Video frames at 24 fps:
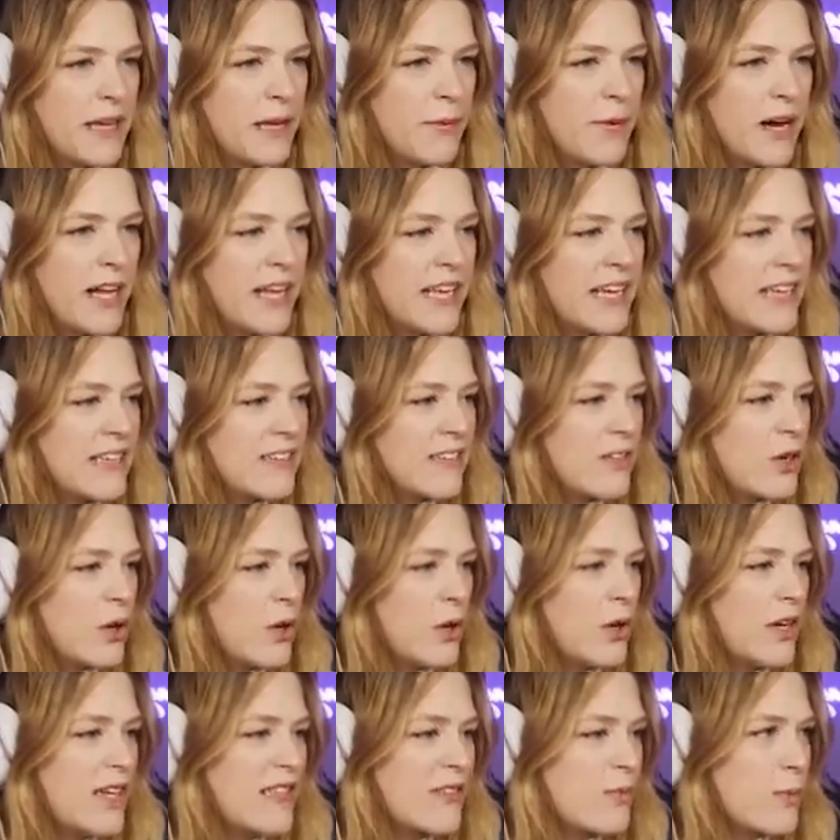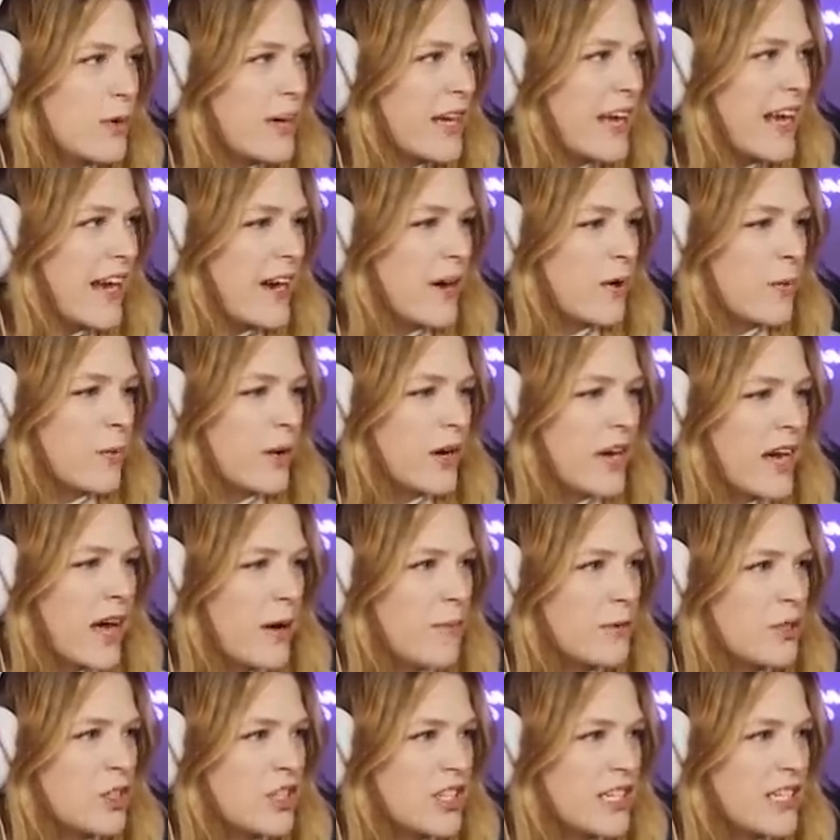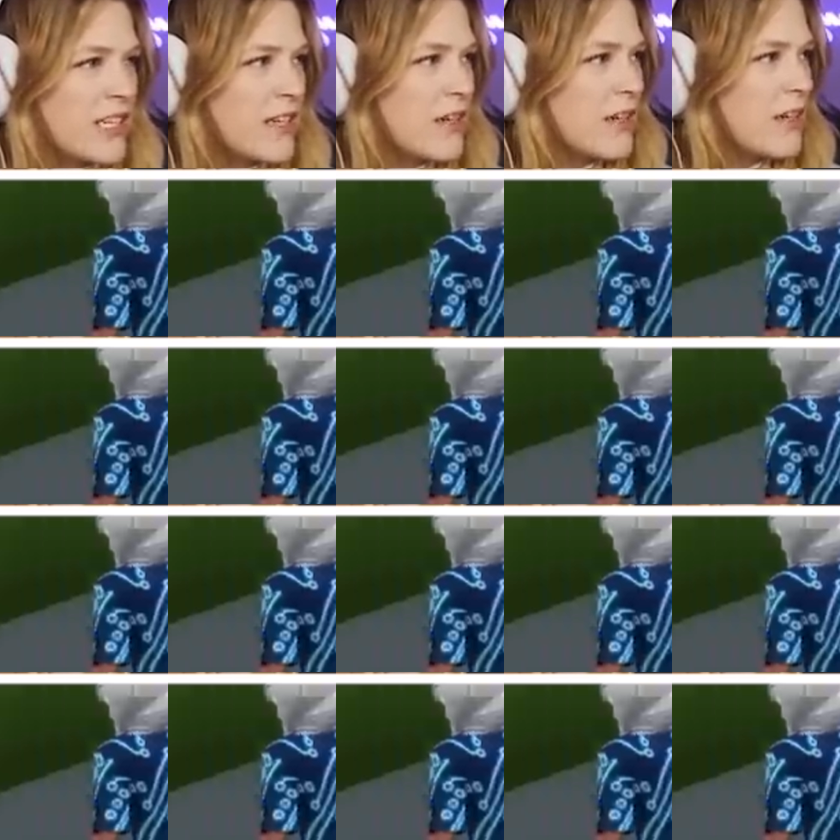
Meanwhile, his goal is working out at a workout machine.